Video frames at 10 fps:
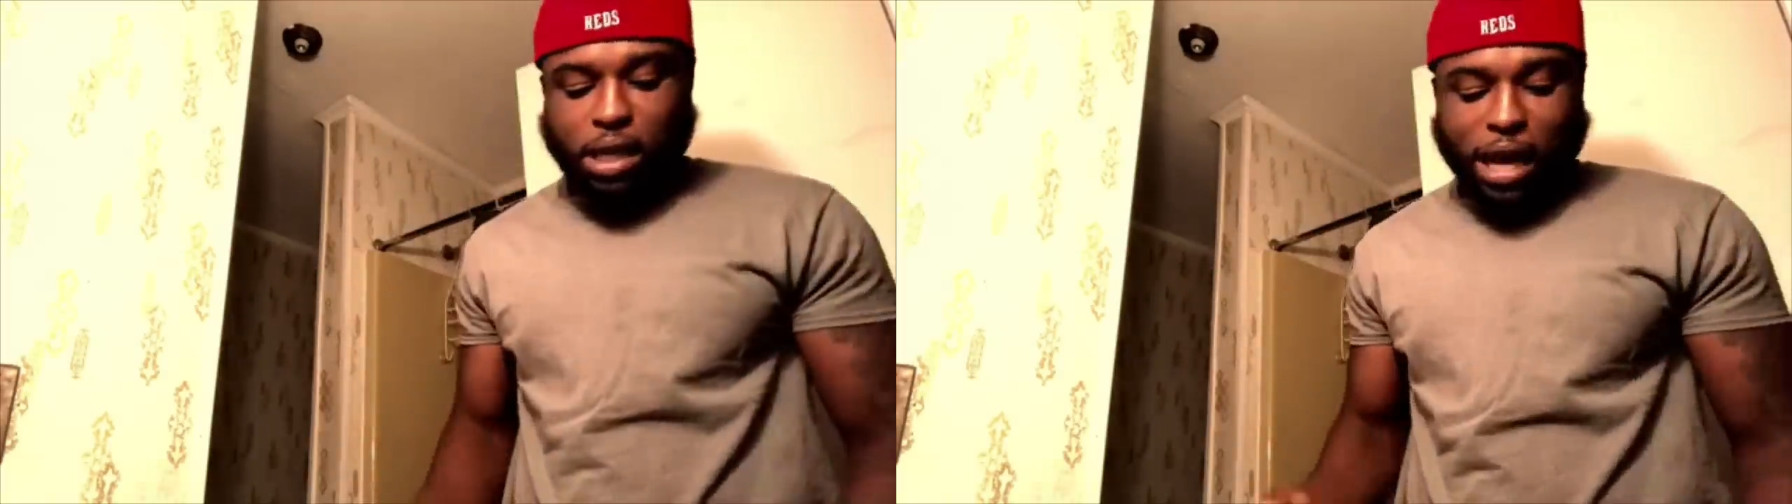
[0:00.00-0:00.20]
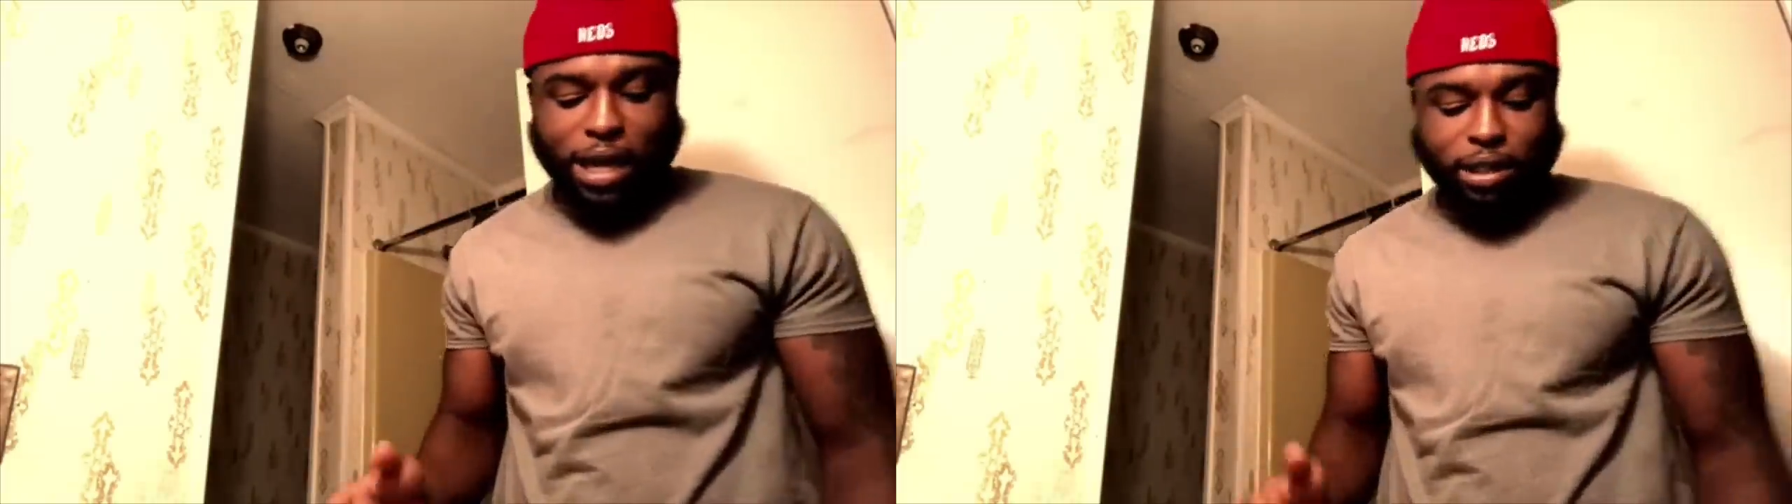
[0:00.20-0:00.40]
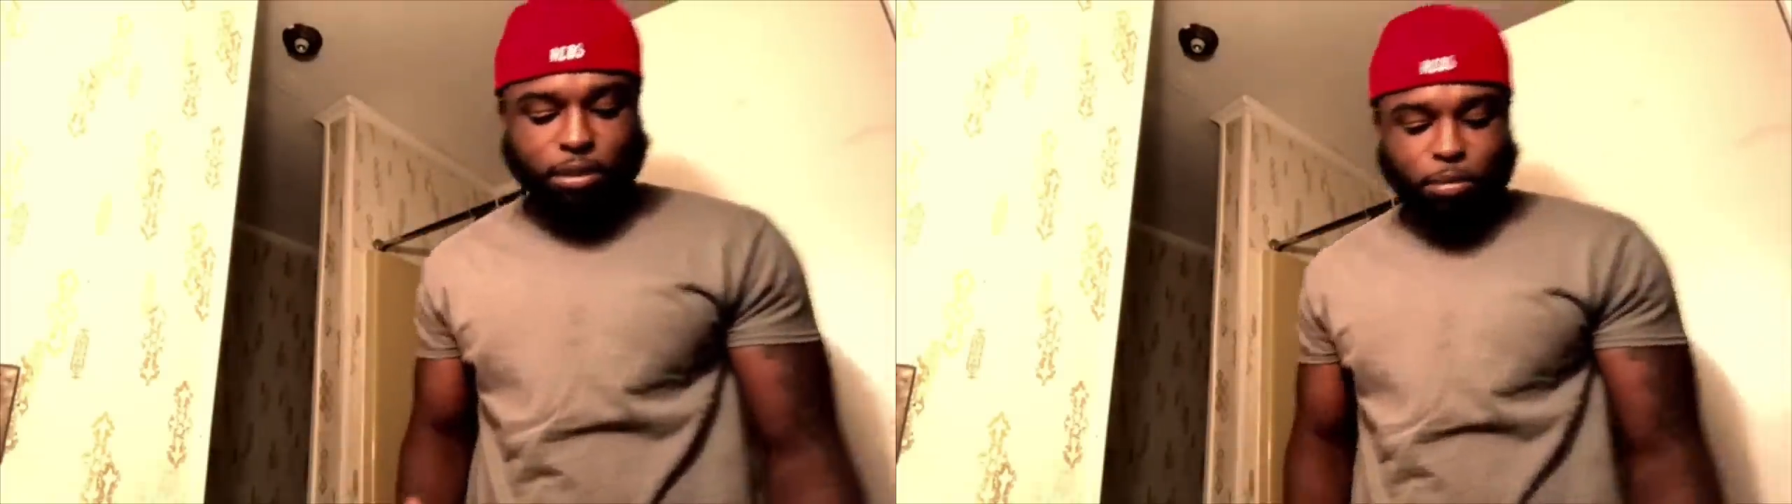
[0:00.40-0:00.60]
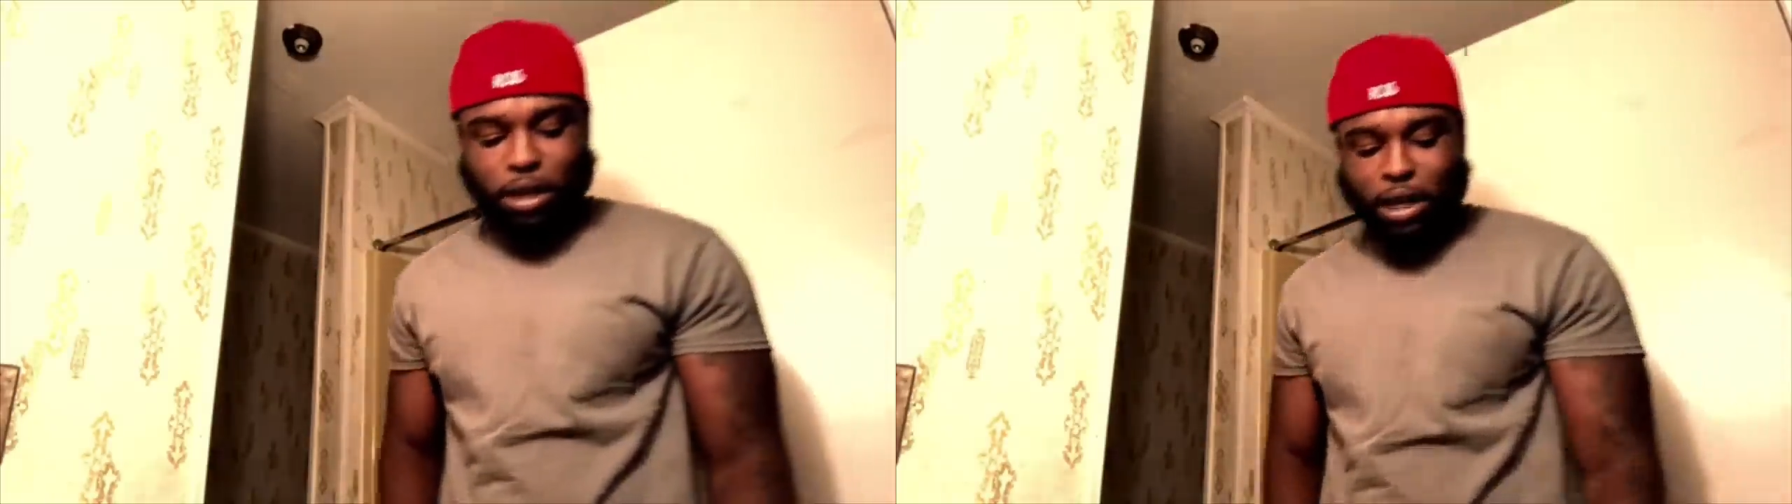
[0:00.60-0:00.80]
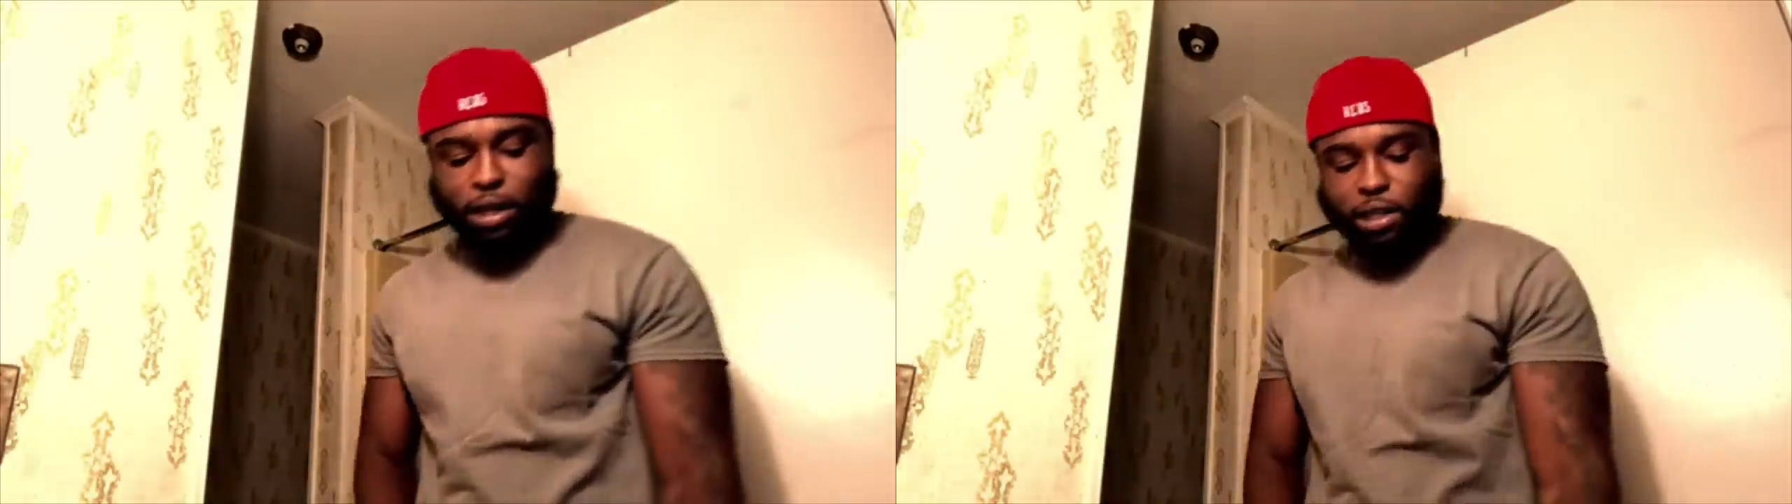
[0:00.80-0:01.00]
Last
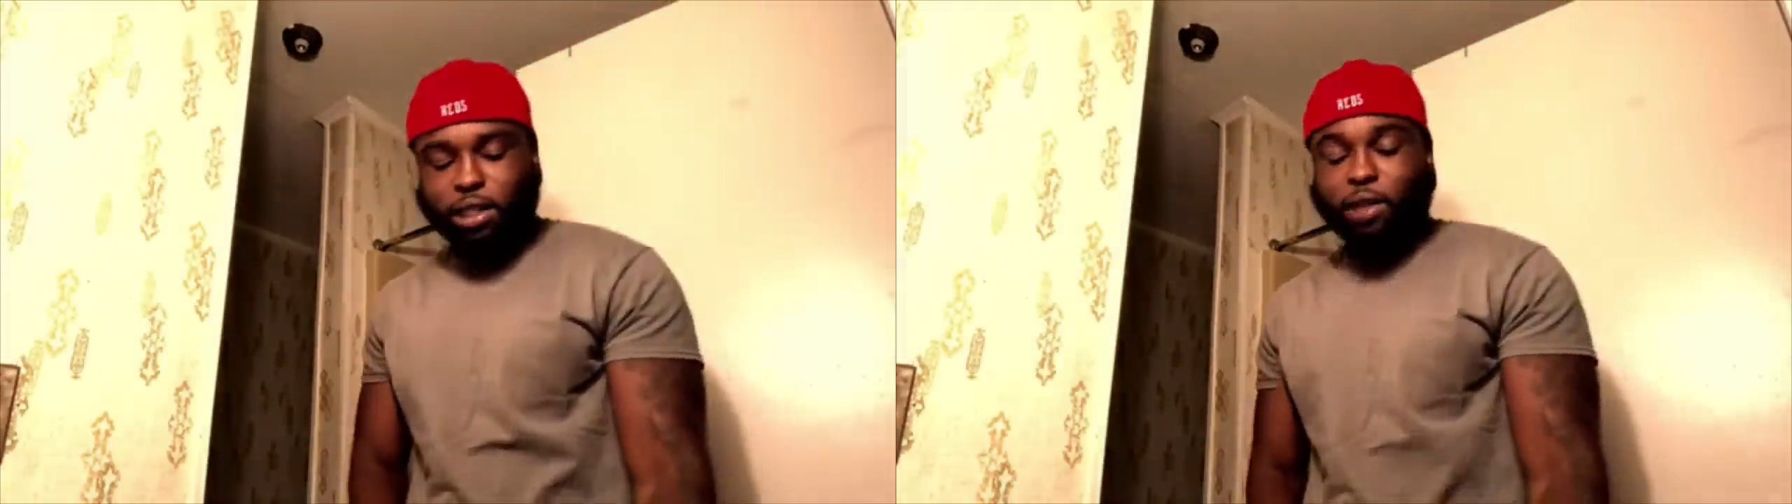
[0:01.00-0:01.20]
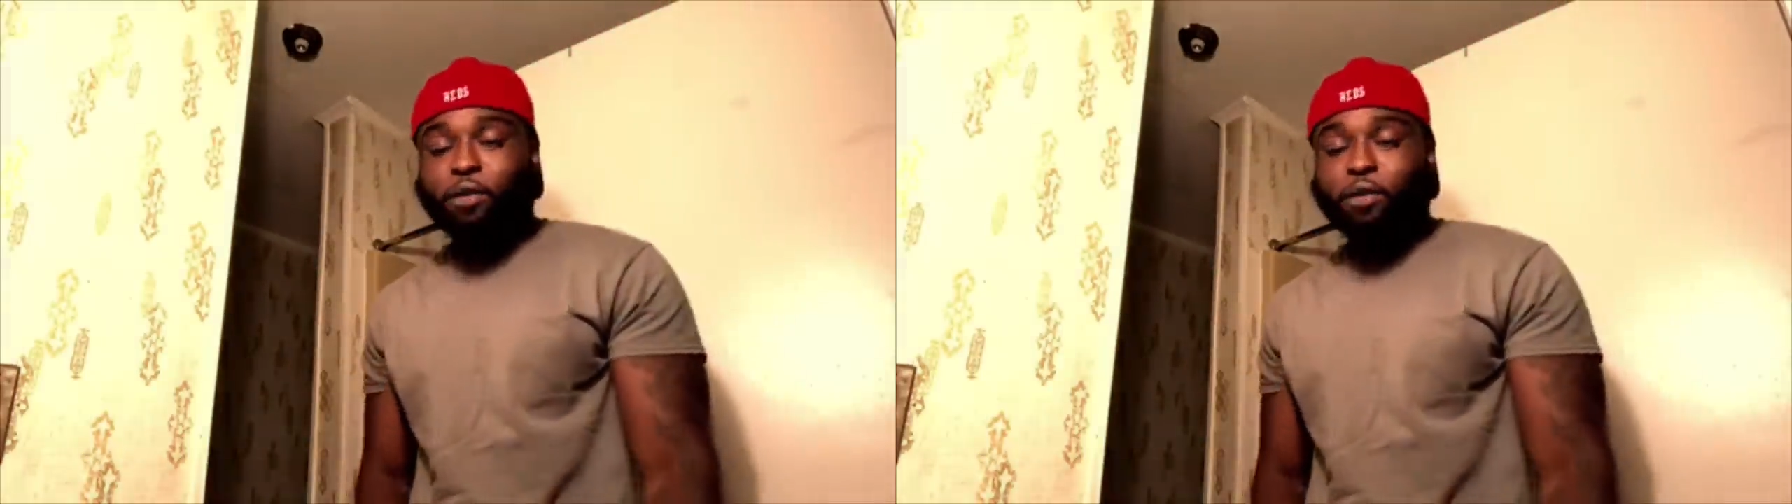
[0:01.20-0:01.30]
but not least,